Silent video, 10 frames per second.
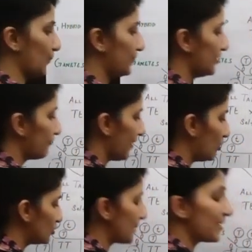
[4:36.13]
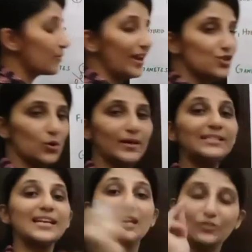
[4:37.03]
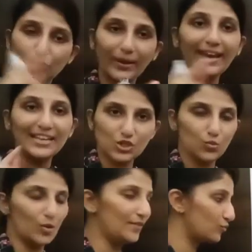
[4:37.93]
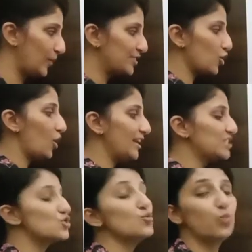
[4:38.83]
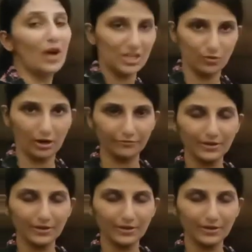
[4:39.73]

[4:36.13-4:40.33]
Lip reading: The phenotypic ratio is 3:1. 3 tall is to 1 dwarf.